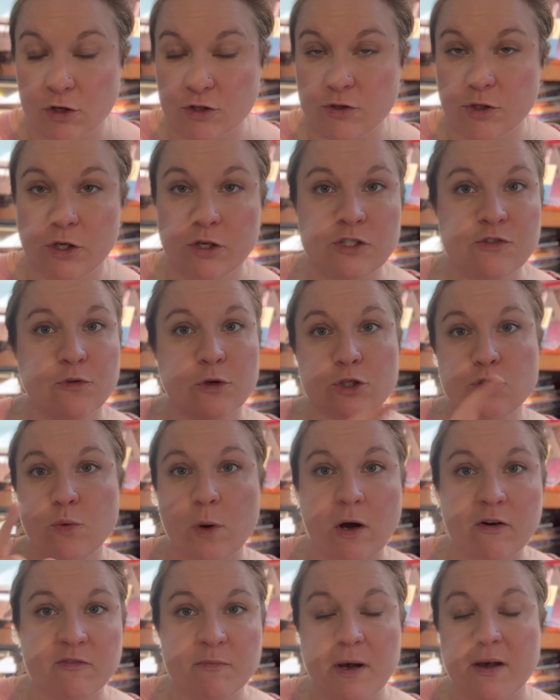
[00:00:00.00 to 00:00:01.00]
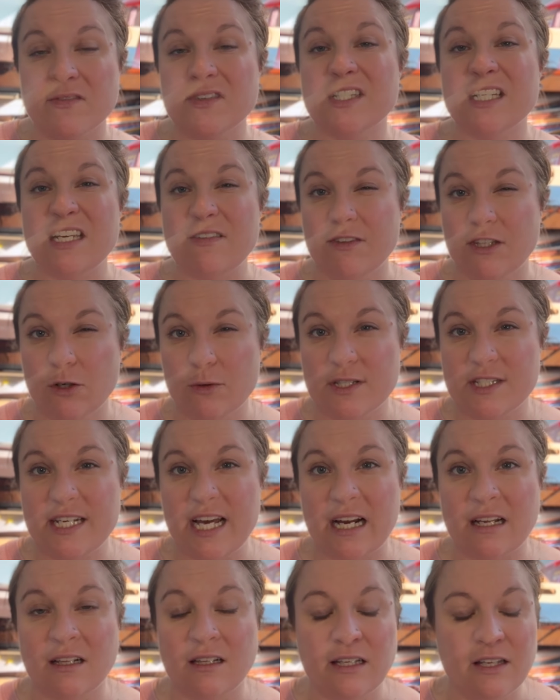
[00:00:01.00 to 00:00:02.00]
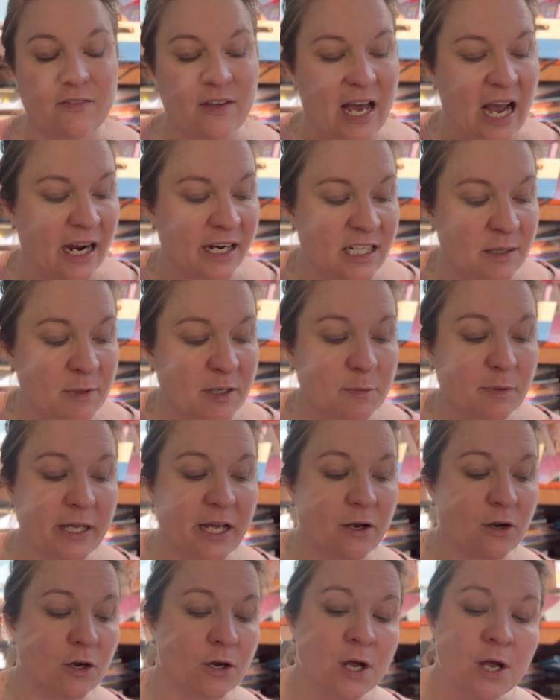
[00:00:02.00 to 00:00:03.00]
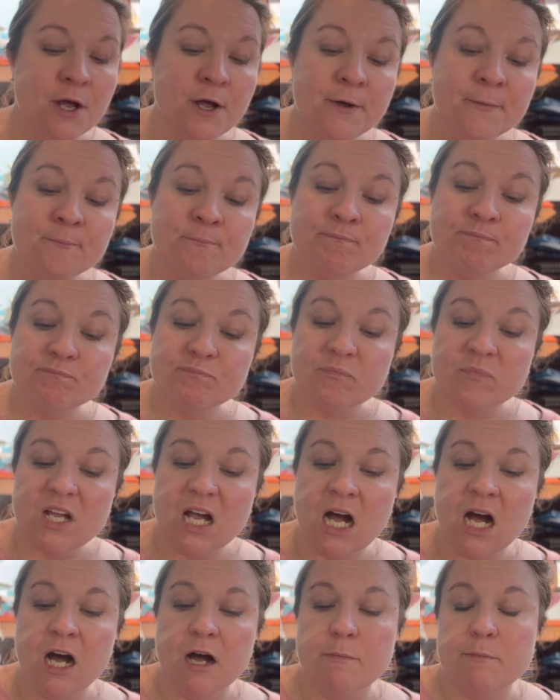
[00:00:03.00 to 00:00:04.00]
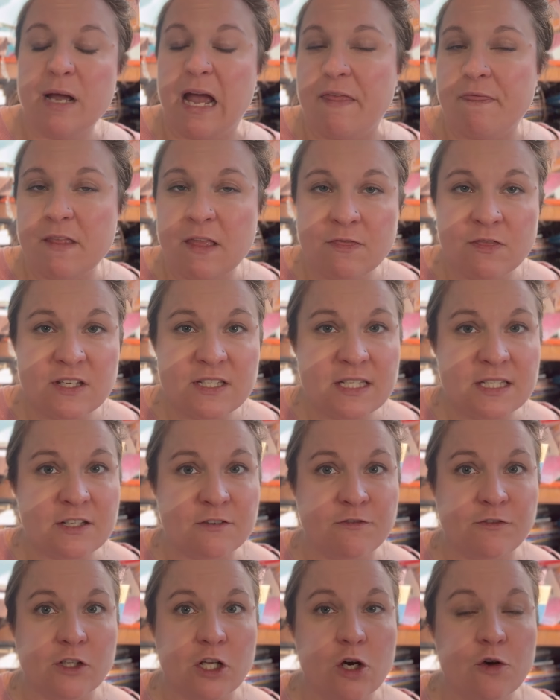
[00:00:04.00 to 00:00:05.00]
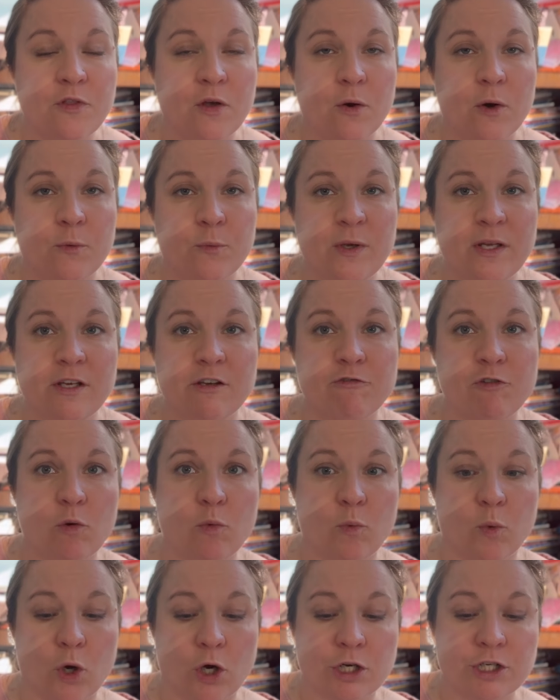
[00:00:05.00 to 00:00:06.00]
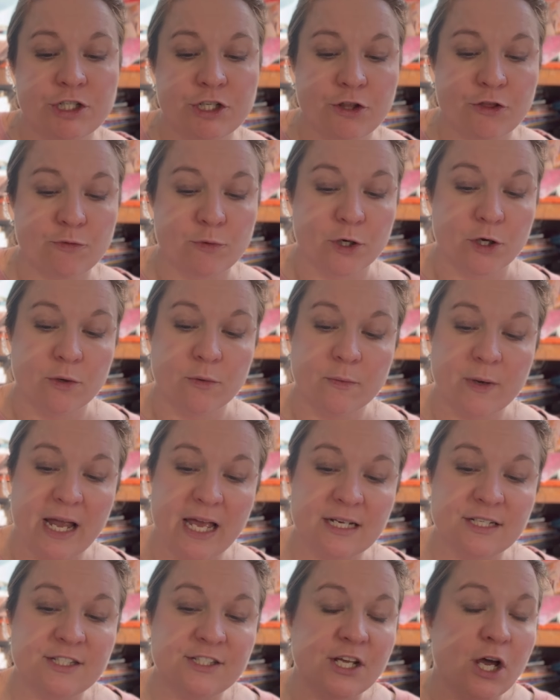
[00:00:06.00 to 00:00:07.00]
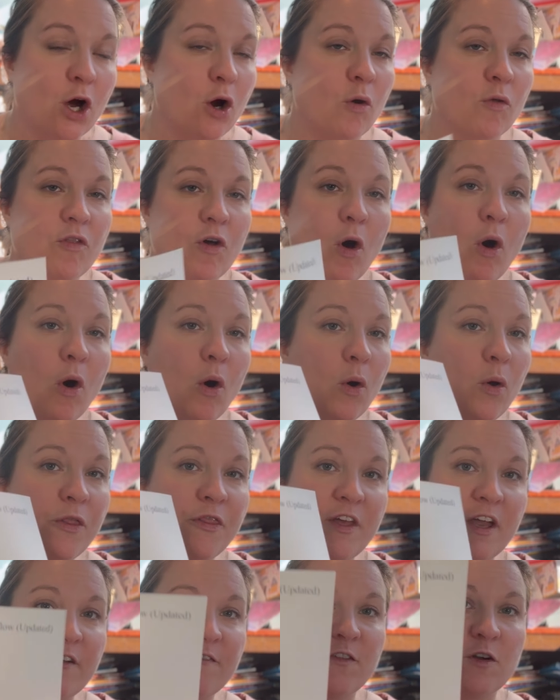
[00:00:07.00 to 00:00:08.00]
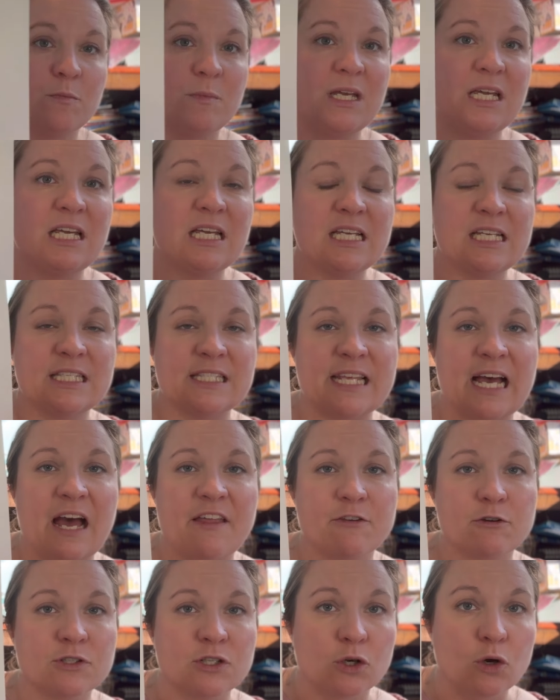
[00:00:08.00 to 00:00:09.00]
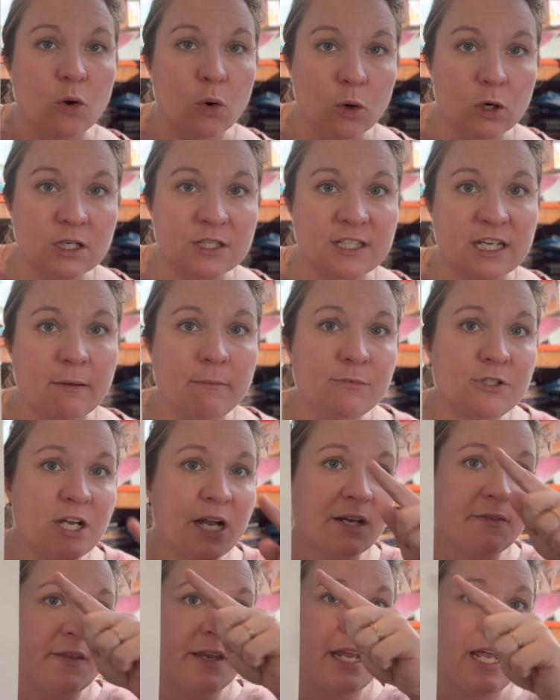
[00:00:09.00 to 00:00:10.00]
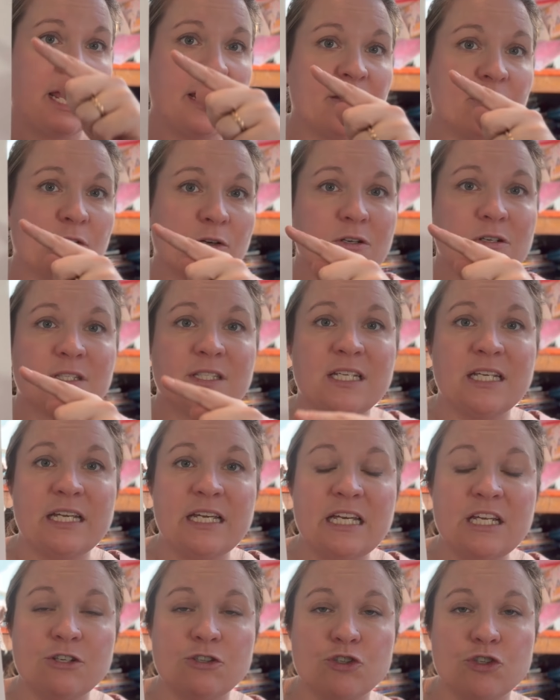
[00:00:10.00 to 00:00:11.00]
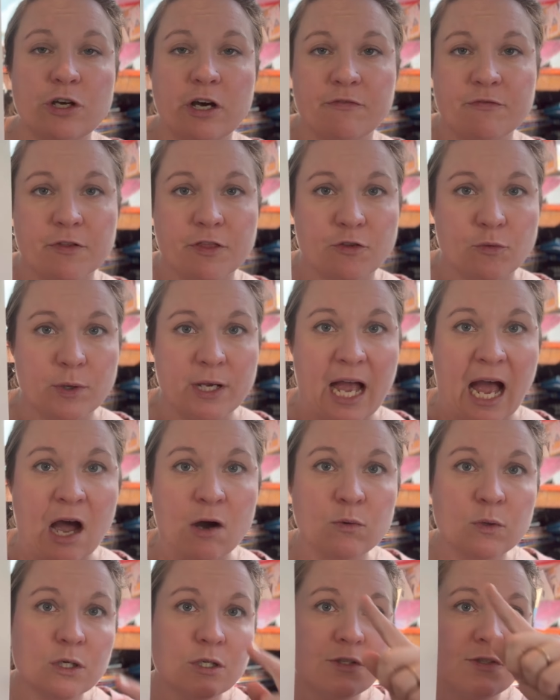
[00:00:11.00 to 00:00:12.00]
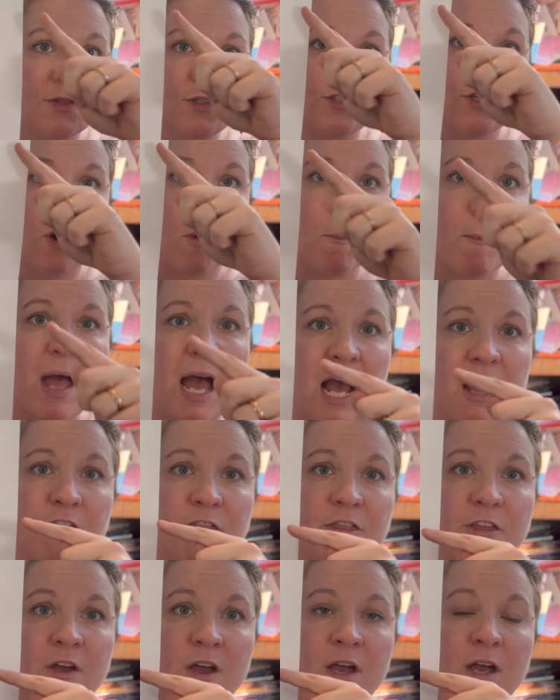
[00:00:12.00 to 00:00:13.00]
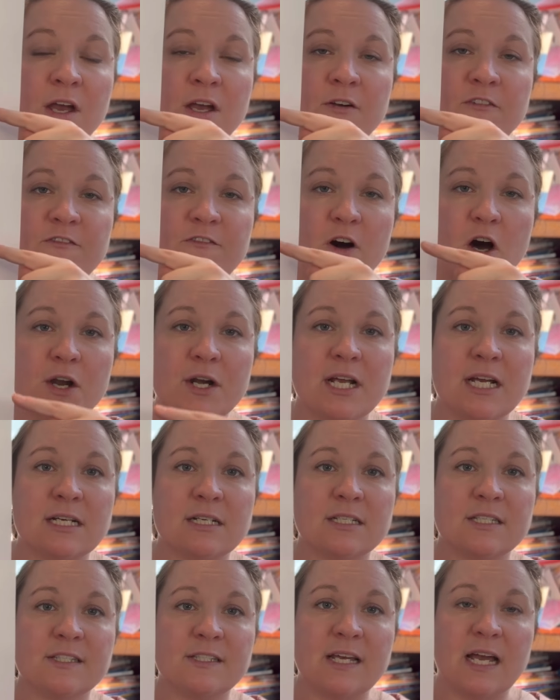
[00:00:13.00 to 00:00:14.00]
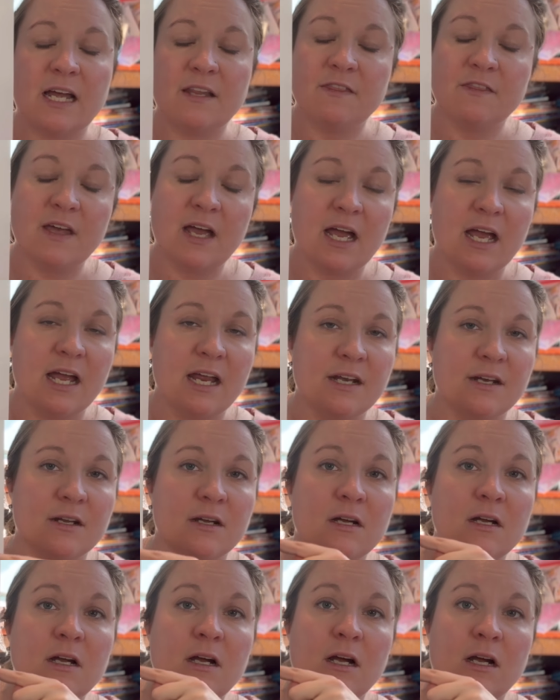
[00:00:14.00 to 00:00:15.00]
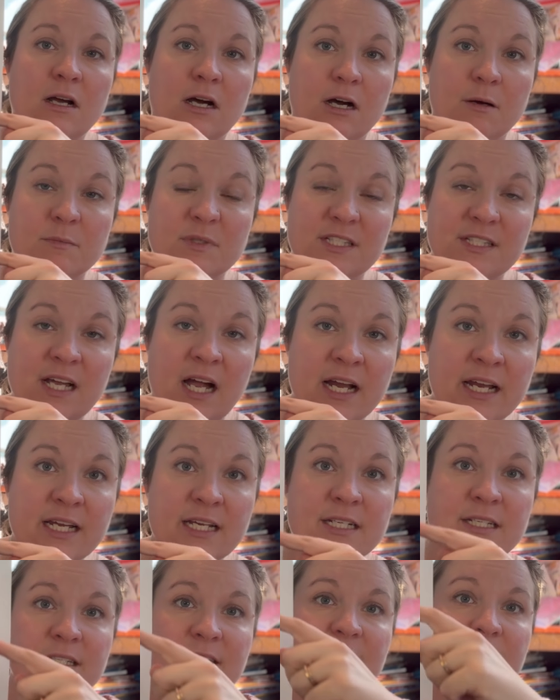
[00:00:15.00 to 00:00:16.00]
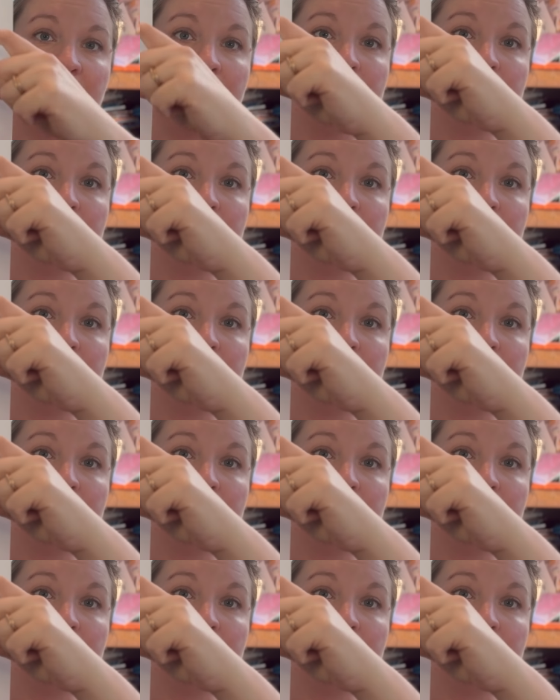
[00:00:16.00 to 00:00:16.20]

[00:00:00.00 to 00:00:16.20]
So it goes for 12 months, even though it's technically the academic planner. And then this is a flow that we've worked through. And so the whole thing for me is that there's a core subject that anchors each of the 3 hours. So math, phonics, and then science.